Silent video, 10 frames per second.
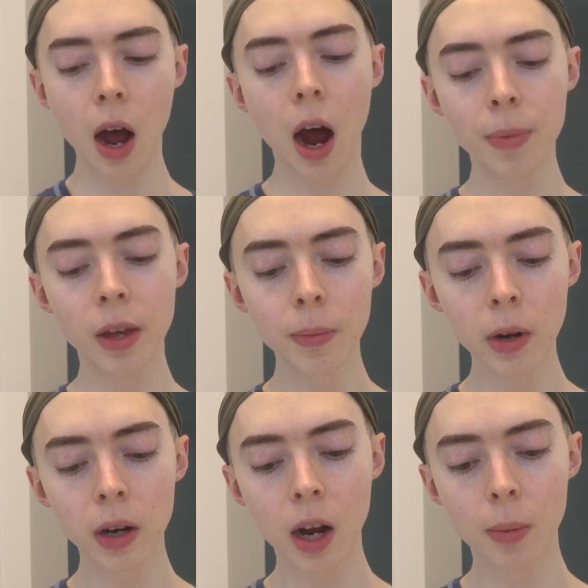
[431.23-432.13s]
Then I'm
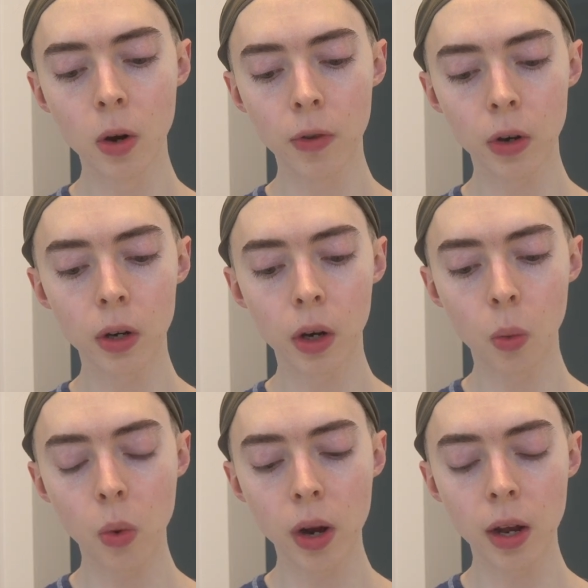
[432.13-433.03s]
gonna come
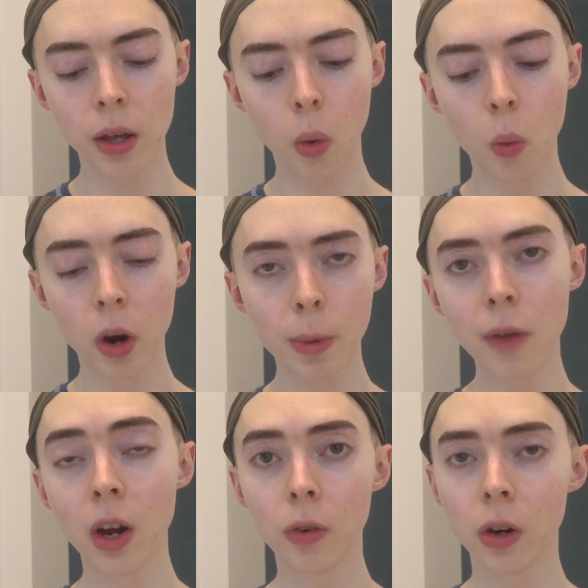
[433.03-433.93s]
over with one of my
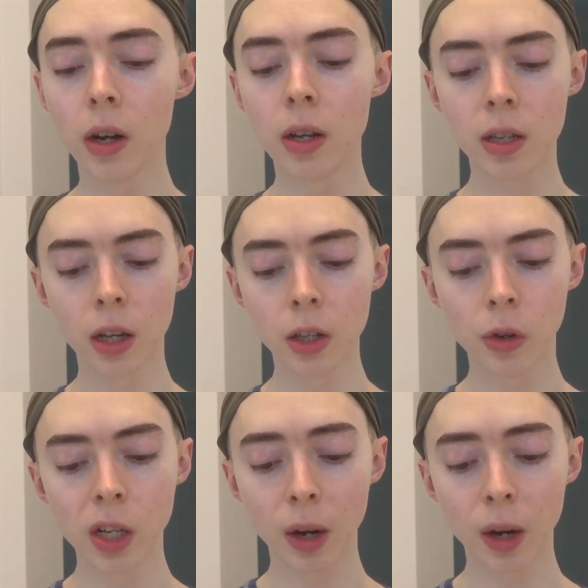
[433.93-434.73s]
favorite sunscreens,